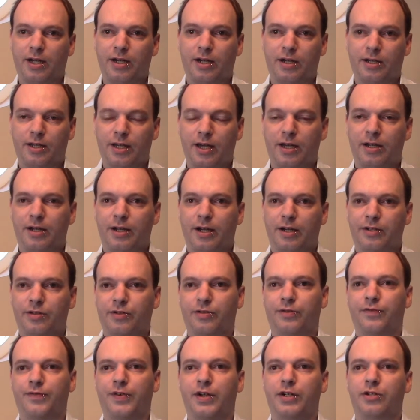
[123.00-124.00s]
again had
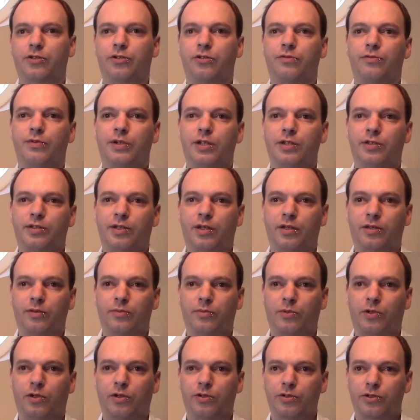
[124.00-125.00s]
to factory reset the
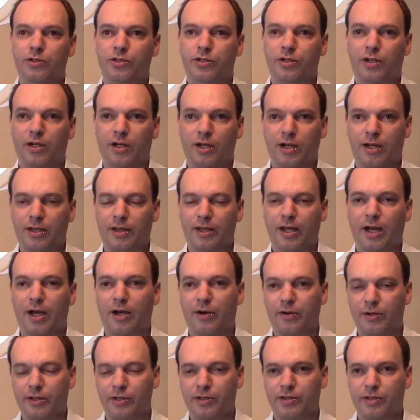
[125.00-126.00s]
watch and
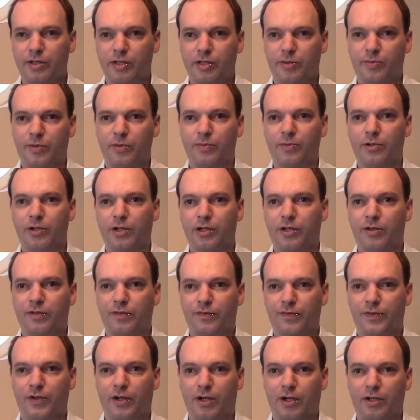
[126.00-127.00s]
now it seems to be working
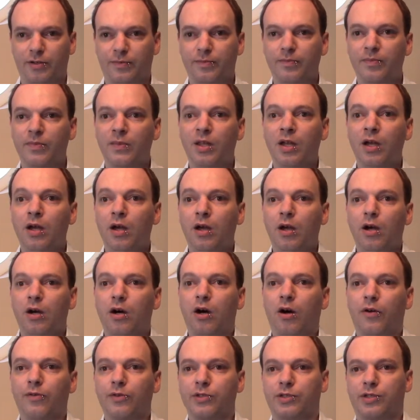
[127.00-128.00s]
fine.
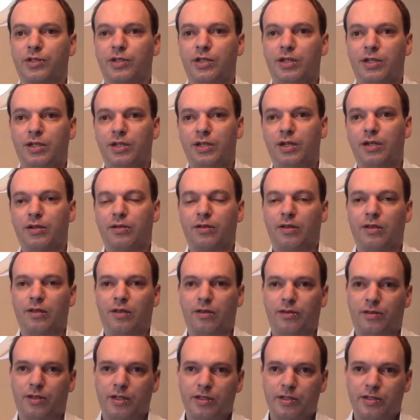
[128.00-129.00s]
Obviously
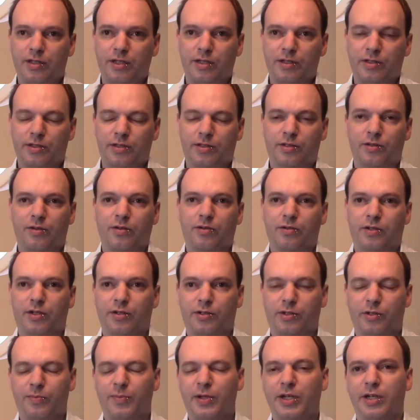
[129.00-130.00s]
this is
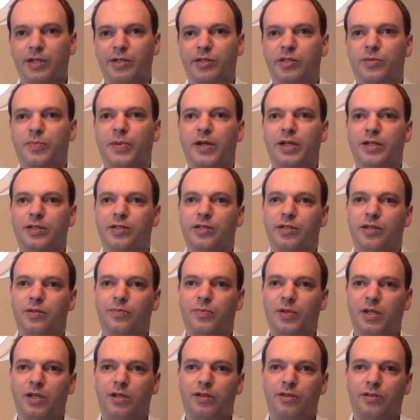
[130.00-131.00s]
to be
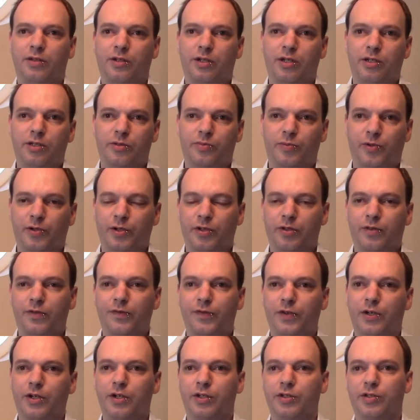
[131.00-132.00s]
expected being that it's one of the
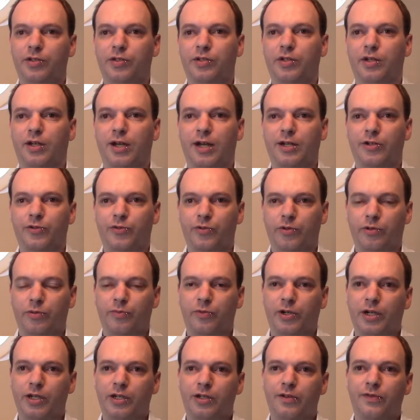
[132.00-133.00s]
first Android
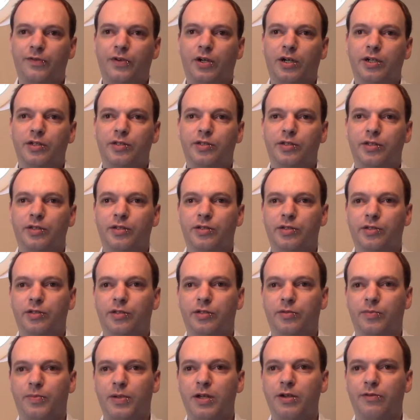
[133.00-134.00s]
Wear devices
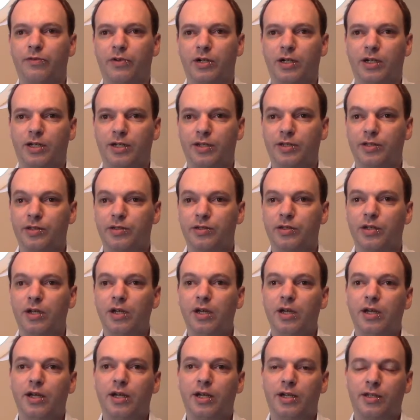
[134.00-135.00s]
to be released.
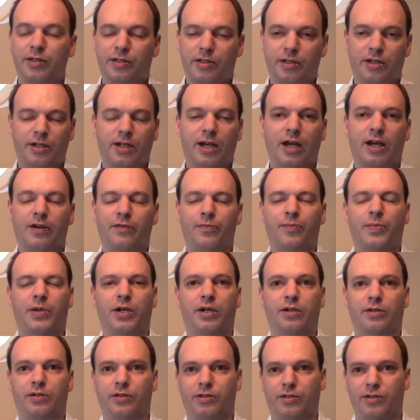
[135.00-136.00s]
It's going to have
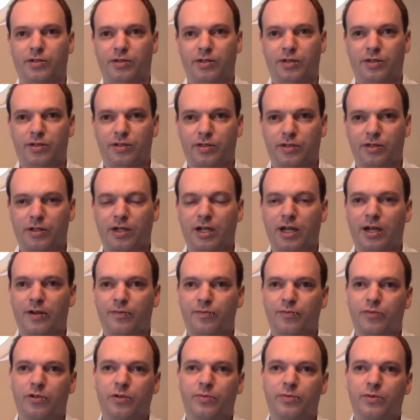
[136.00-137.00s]
bugs, it's going to
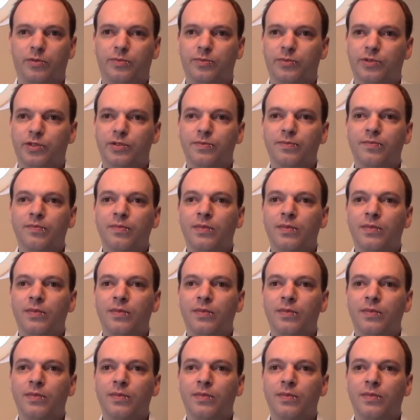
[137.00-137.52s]
have problems